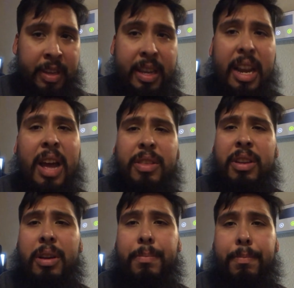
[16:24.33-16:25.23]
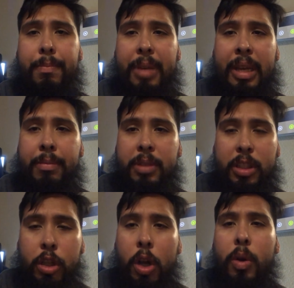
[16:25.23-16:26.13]
get out there,
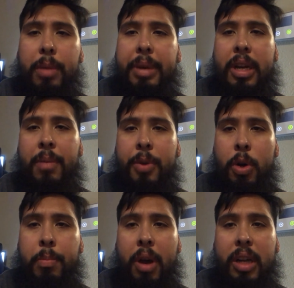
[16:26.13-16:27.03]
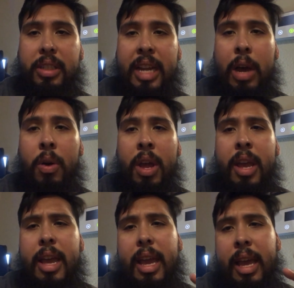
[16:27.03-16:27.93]
slowly become your own boss. Now,
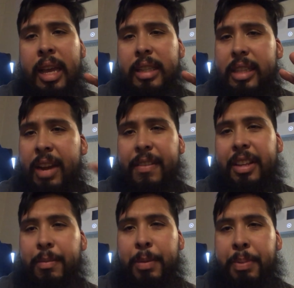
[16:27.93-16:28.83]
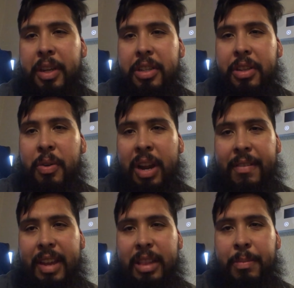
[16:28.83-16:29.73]
is everything gonna be peaches and
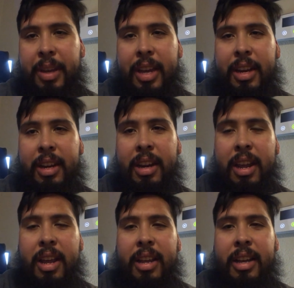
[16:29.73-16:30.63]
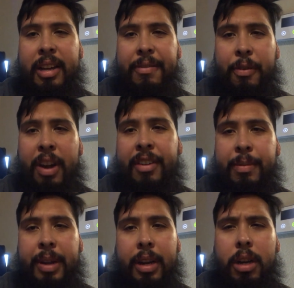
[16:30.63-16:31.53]
gravy at the beginning uh, for
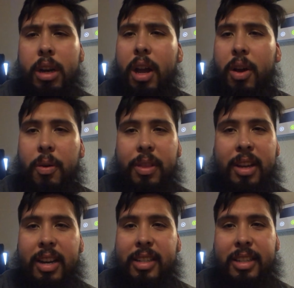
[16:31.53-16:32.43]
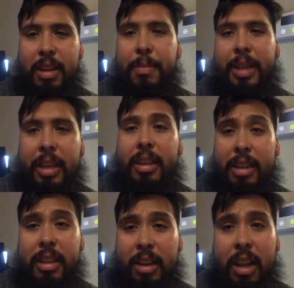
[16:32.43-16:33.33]
everybody? No, there, it's gonna be
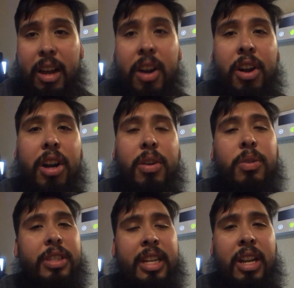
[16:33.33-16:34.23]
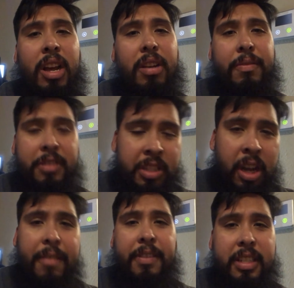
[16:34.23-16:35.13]
a lot of hurdles and a lot of
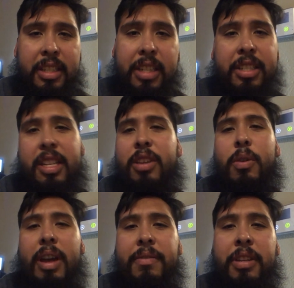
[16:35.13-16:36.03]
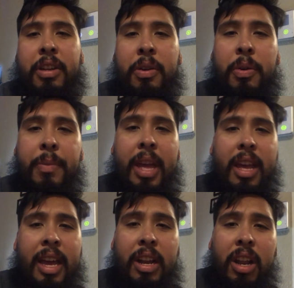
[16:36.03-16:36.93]
tough decisions that you'll have to do
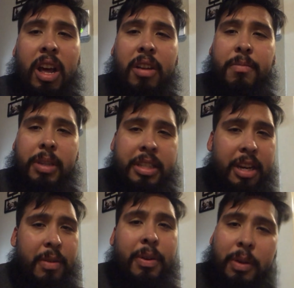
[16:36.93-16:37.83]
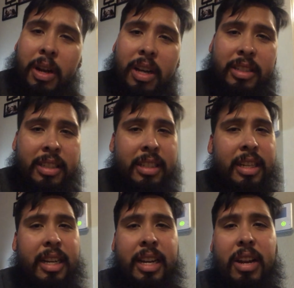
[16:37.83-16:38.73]
and a lot of material losses
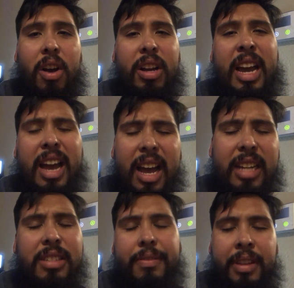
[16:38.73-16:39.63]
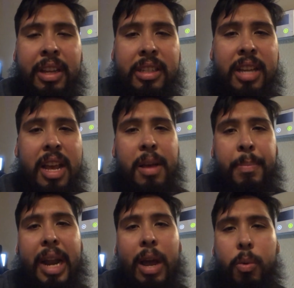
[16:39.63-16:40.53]
and, and all kinds of things.
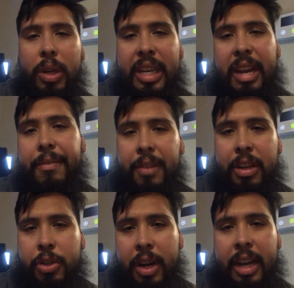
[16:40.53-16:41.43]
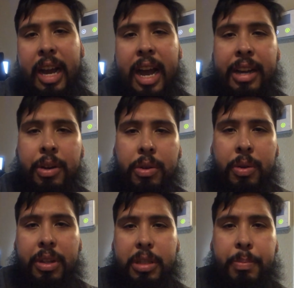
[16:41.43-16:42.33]
But I will definitely try to guide you
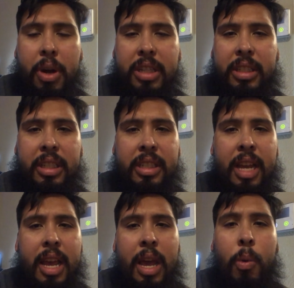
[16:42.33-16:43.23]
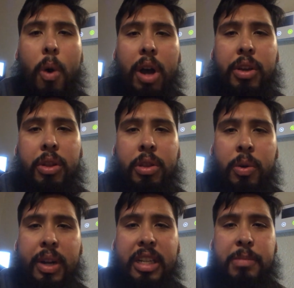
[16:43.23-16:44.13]
through this process and walk you
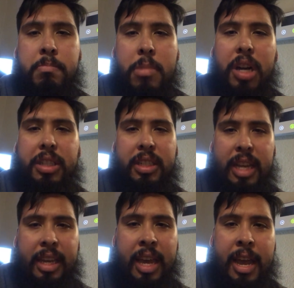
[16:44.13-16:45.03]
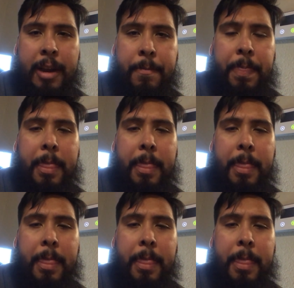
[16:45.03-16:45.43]
through it as much as I can